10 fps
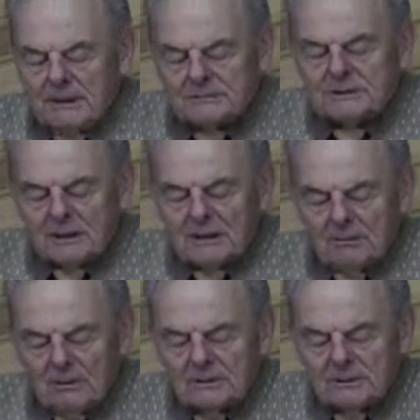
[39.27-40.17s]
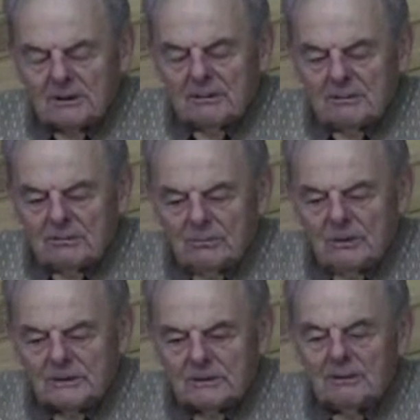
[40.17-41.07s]
basically what they're
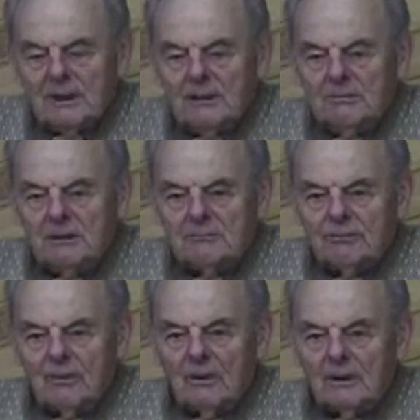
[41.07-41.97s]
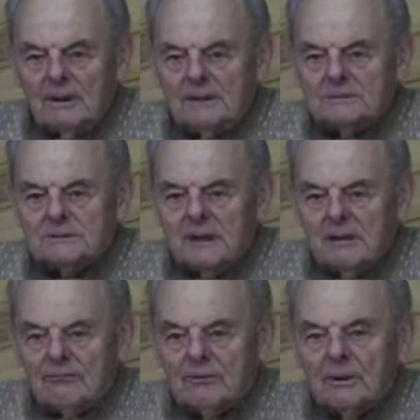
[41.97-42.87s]
aiming for is
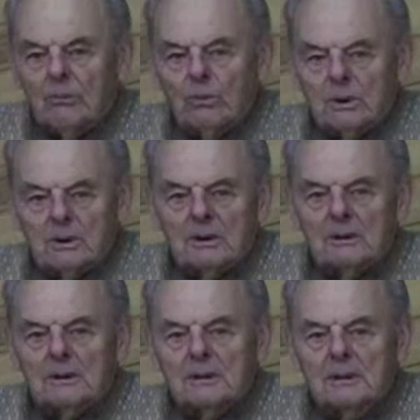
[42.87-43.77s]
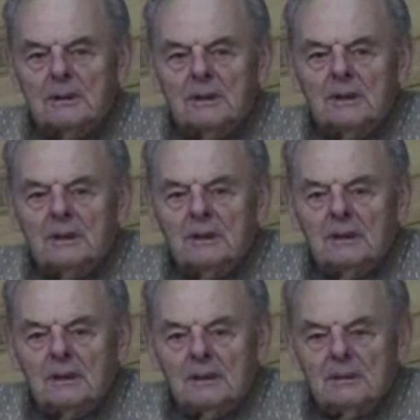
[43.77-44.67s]
every word
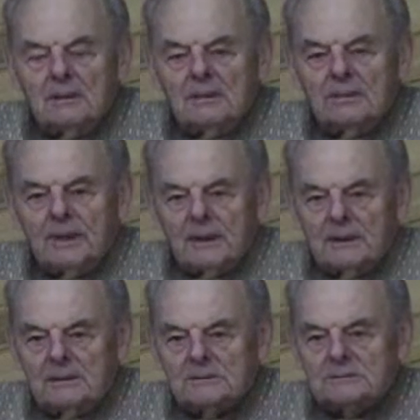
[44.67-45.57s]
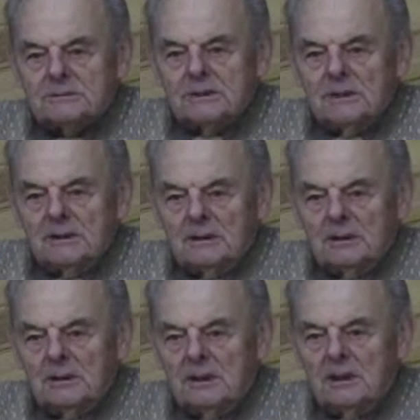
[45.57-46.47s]
that is
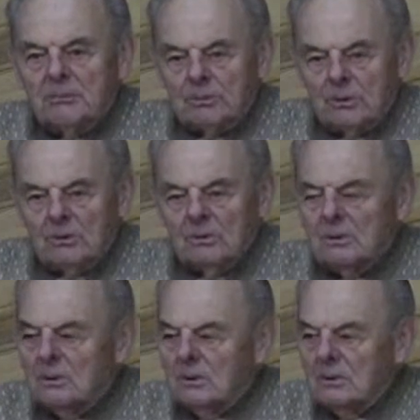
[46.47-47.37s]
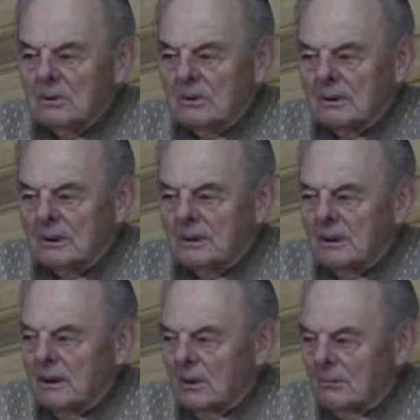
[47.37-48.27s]
in Hebrew or
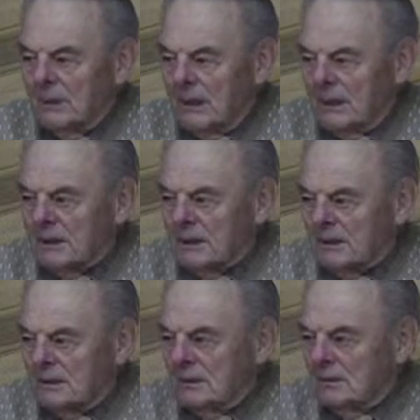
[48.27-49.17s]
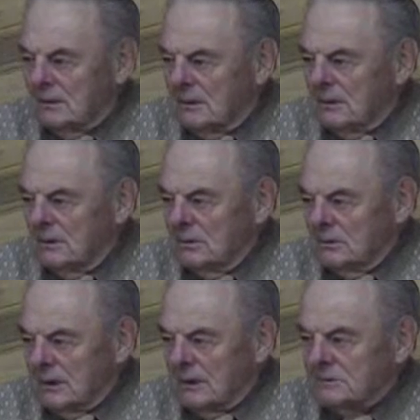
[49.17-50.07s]
in Aramaic in the
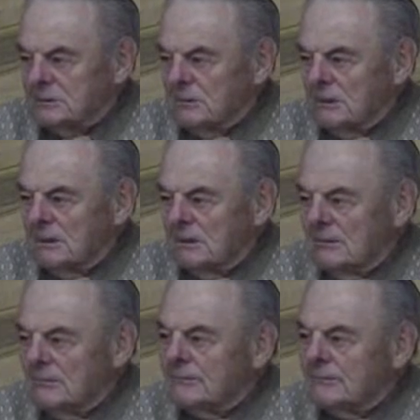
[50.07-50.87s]
New Testament,